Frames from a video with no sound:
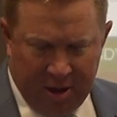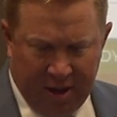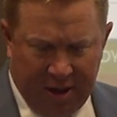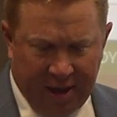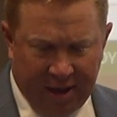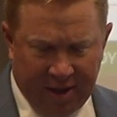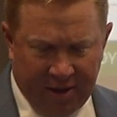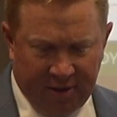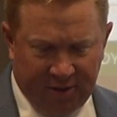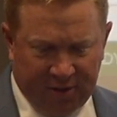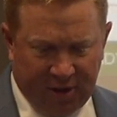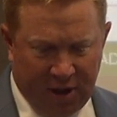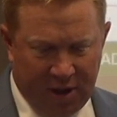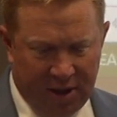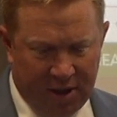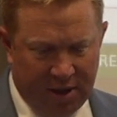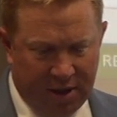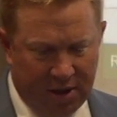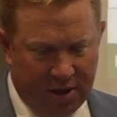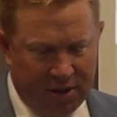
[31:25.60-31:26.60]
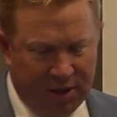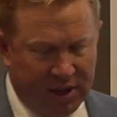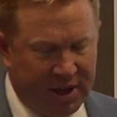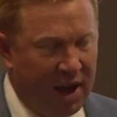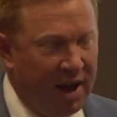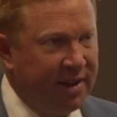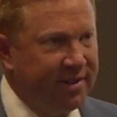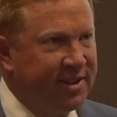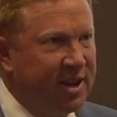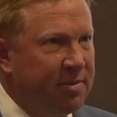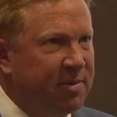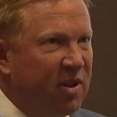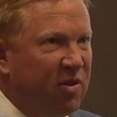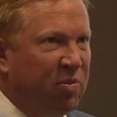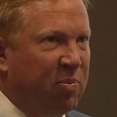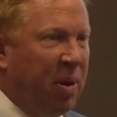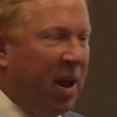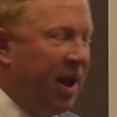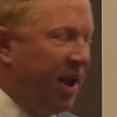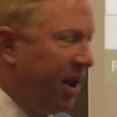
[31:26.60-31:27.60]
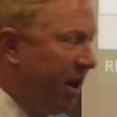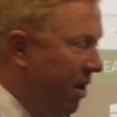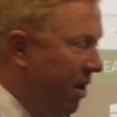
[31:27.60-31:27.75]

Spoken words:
is the concept of paying